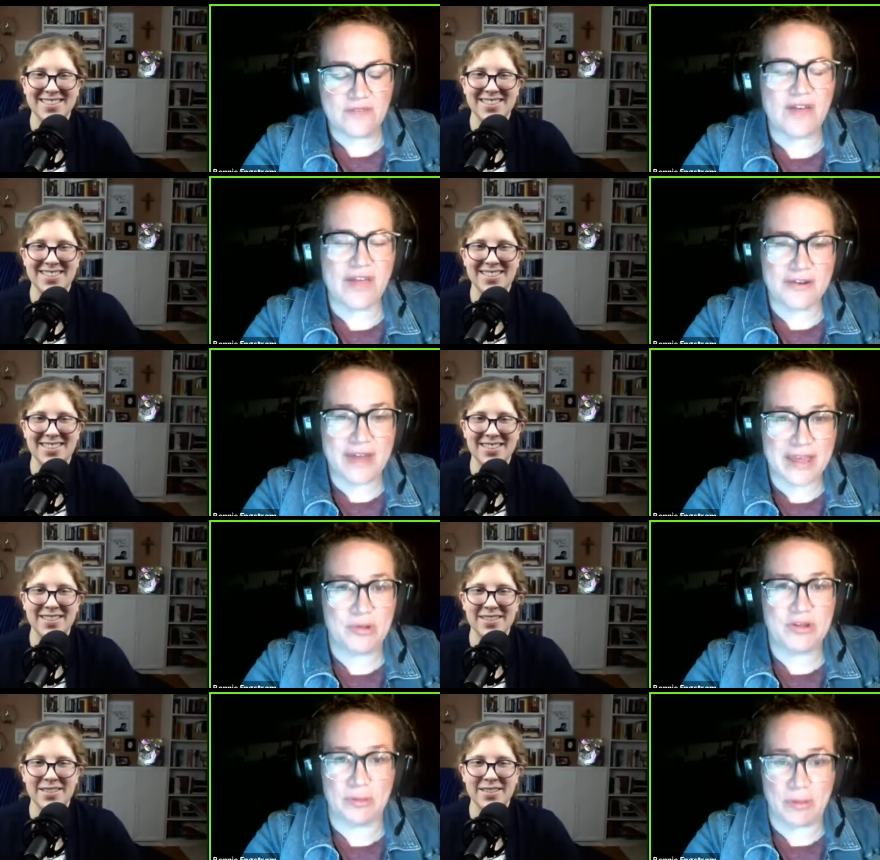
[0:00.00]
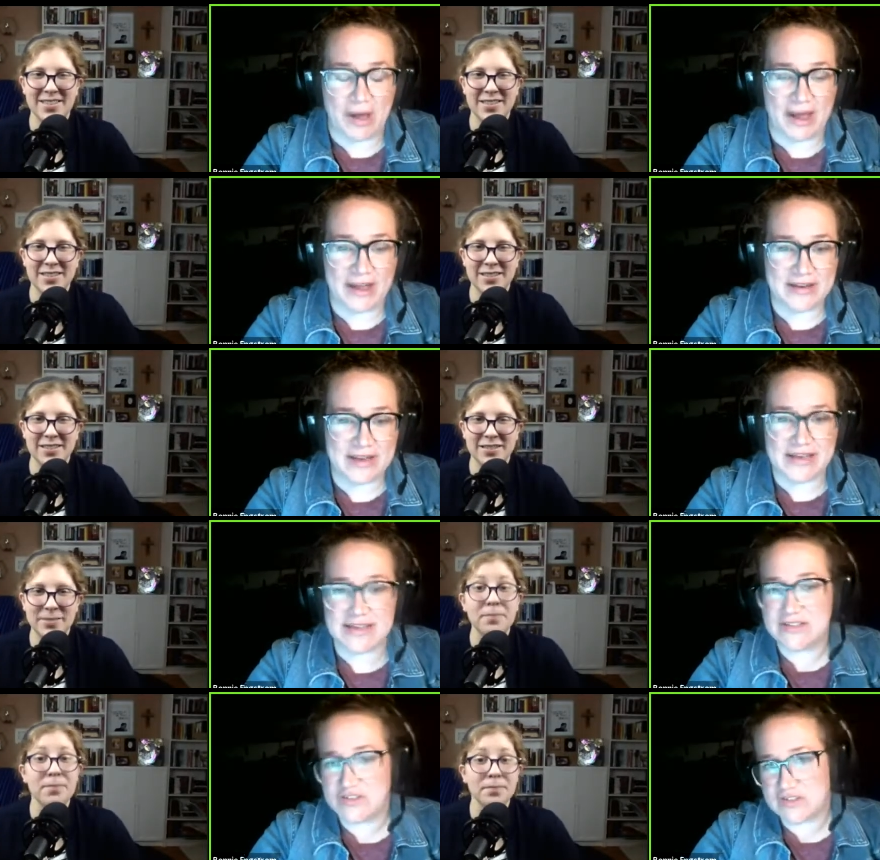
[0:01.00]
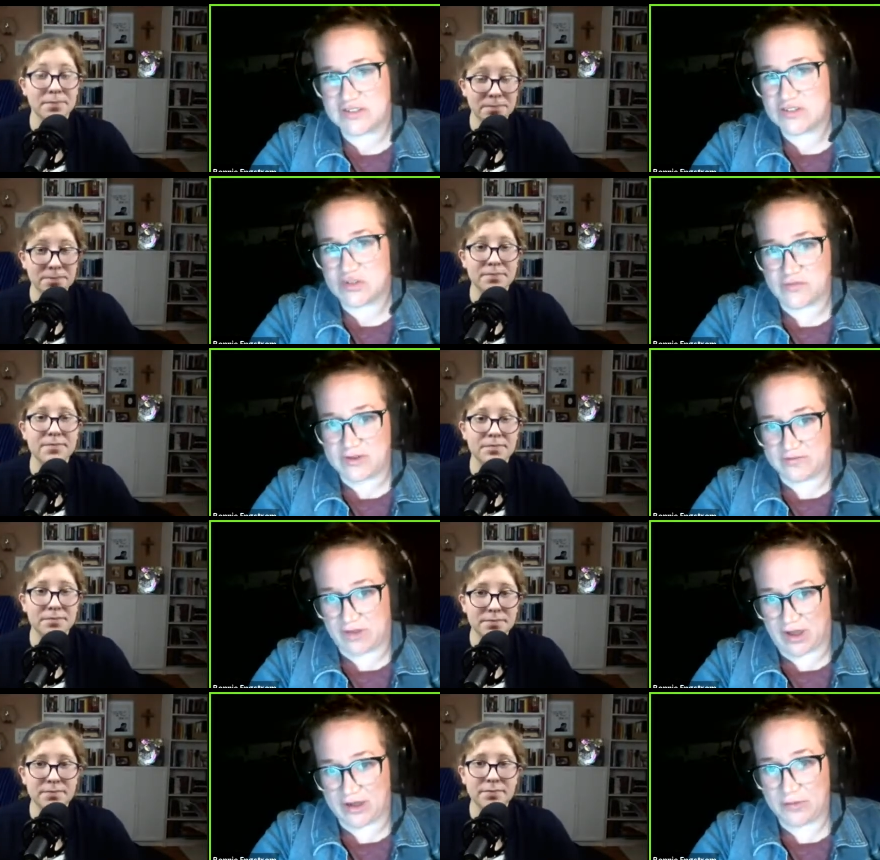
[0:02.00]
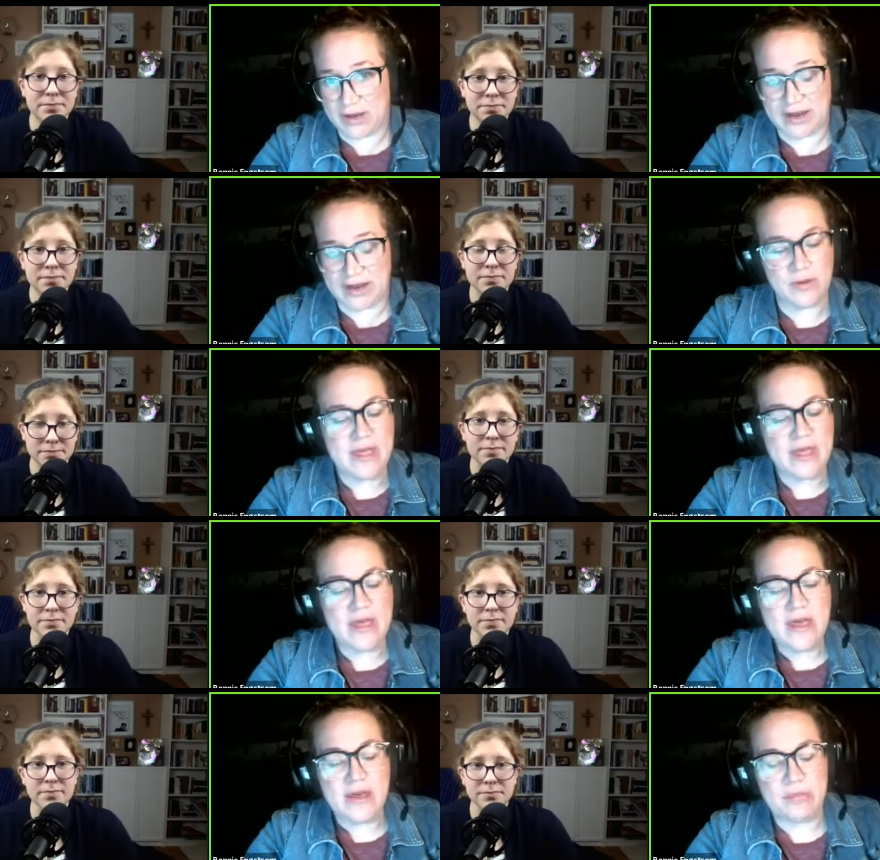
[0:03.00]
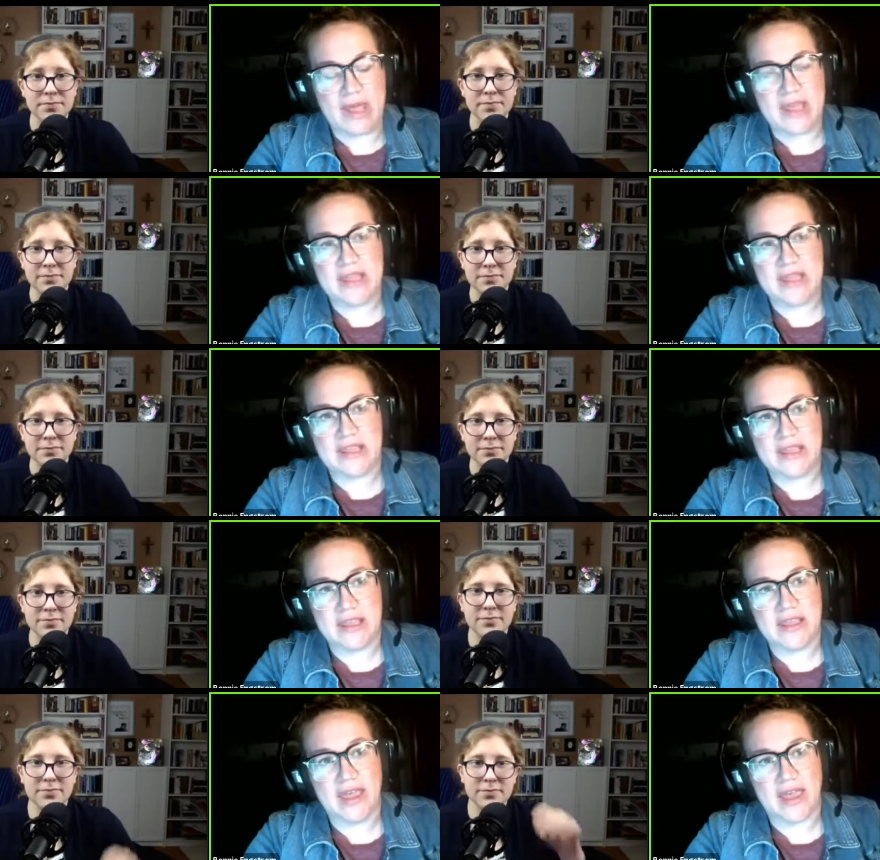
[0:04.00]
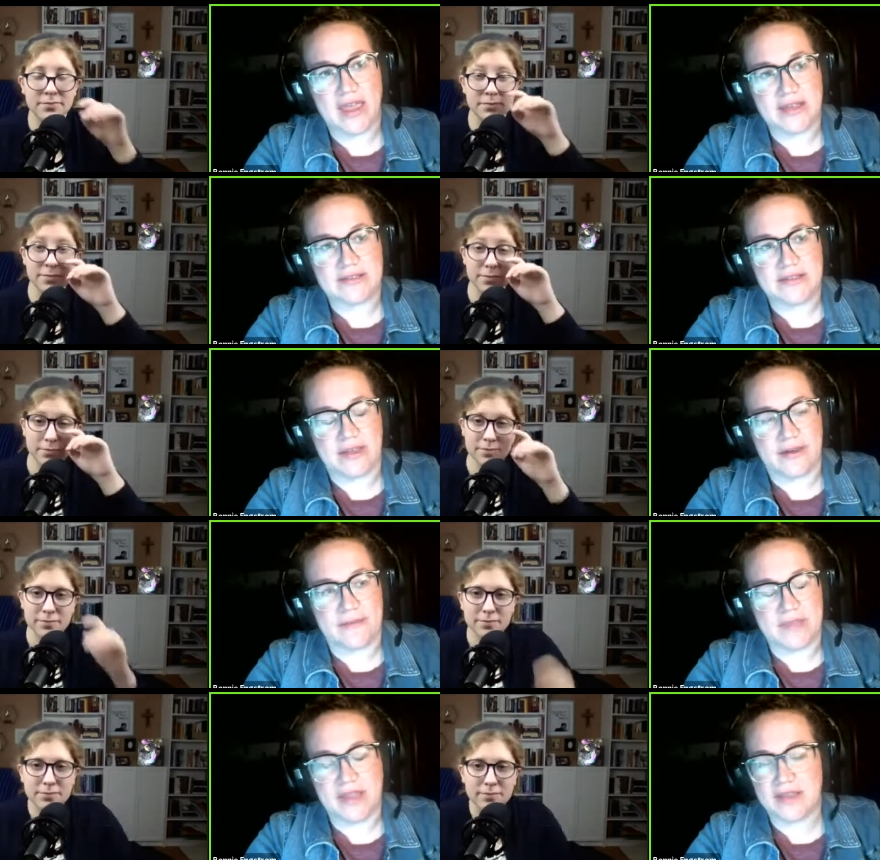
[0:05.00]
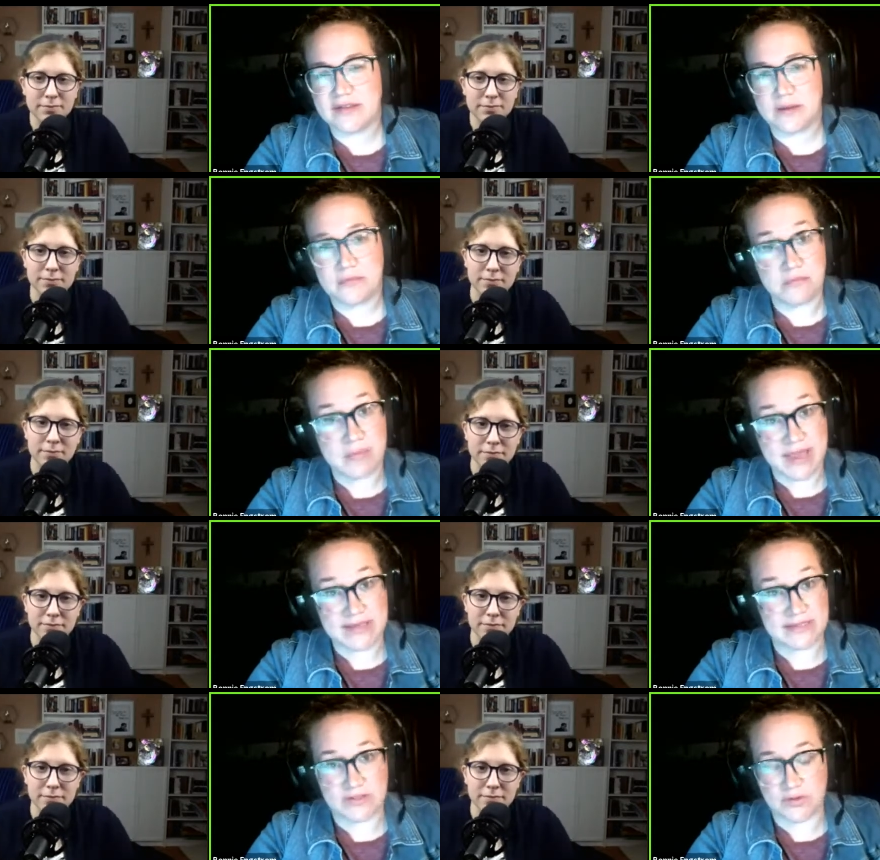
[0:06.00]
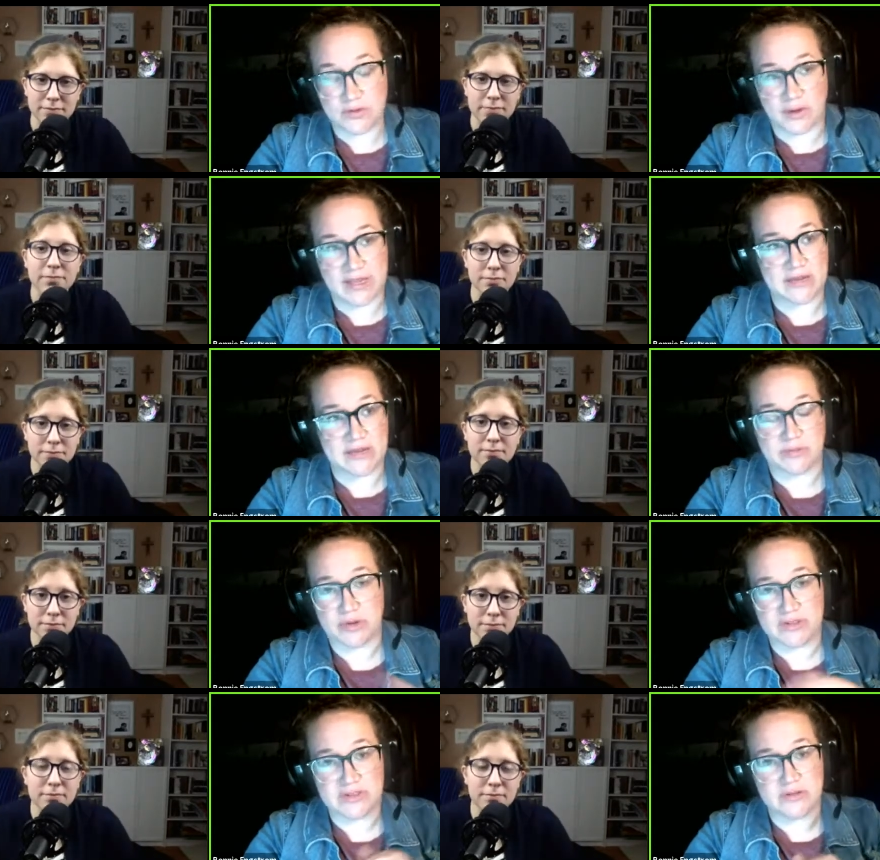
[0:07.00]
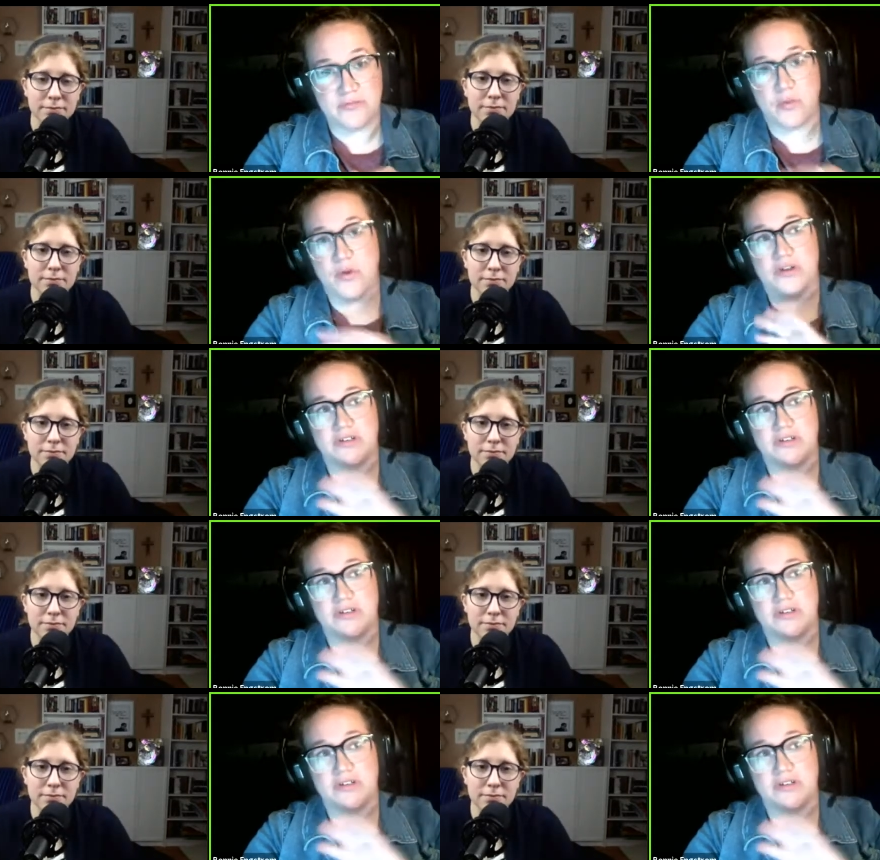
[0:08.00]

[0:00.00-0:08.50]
Speaker 1: Father Emil Capon, and he's just a servant of God right now. But he has um, he has an amazing story. He was a prisoner of war